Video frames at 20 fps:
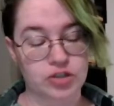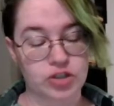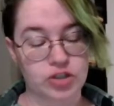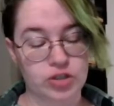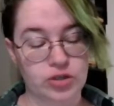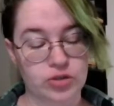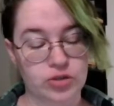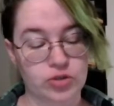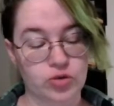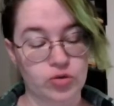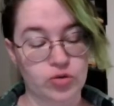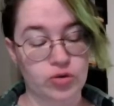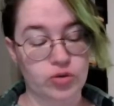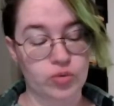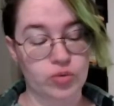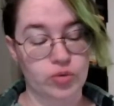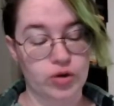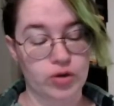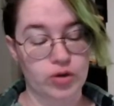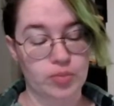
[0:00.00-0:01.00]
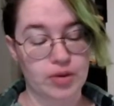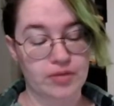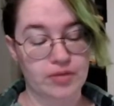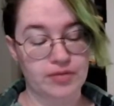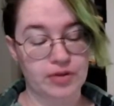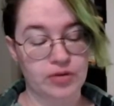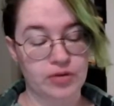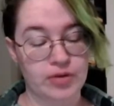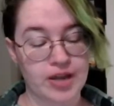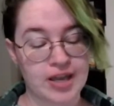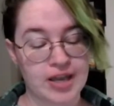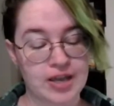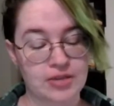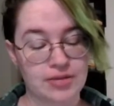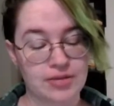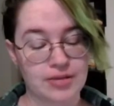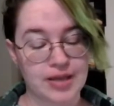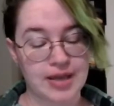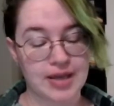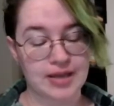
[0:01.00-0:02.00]
She looked northward above the grey
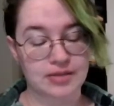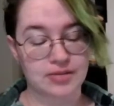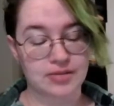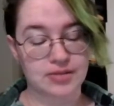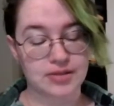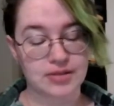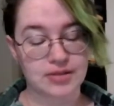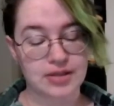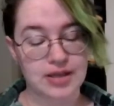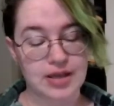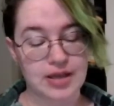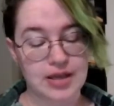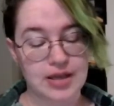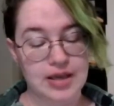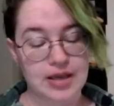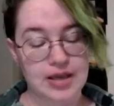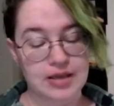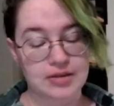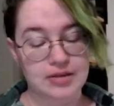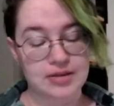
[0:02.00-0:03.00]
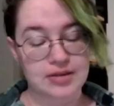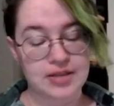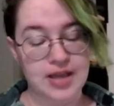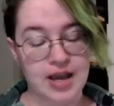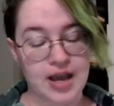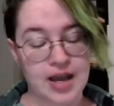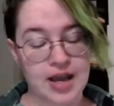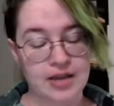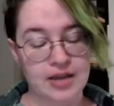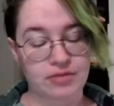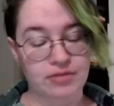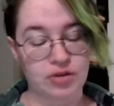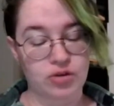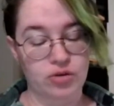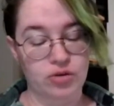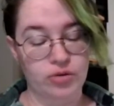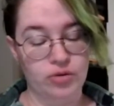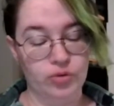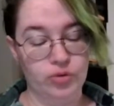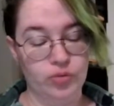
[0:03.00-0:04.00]
hitherlands, into the eye of the
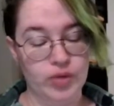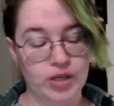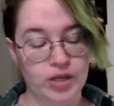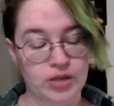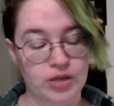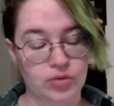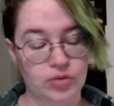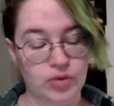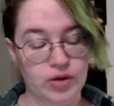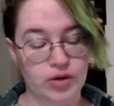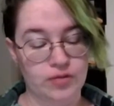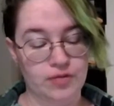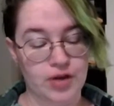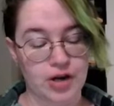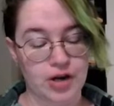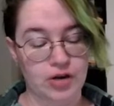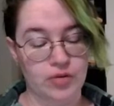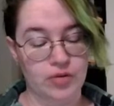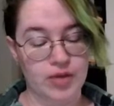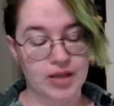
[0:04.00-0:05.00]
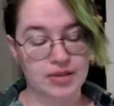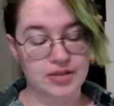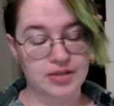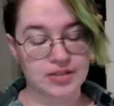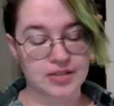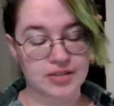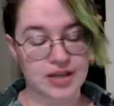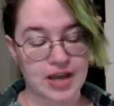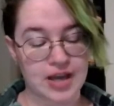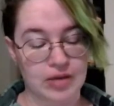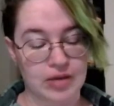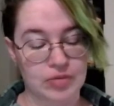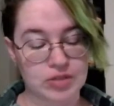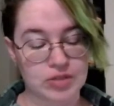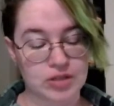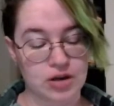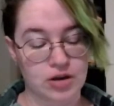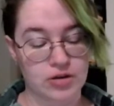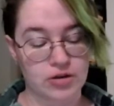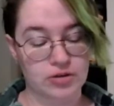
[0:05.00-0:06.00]
cold wind, where far away the sky
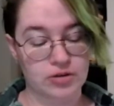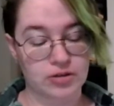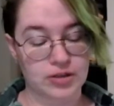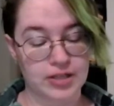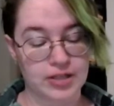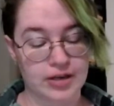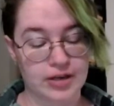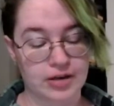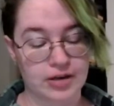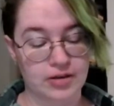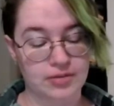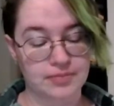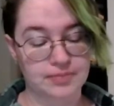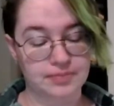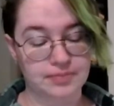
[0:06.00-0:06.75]
was hard and clear.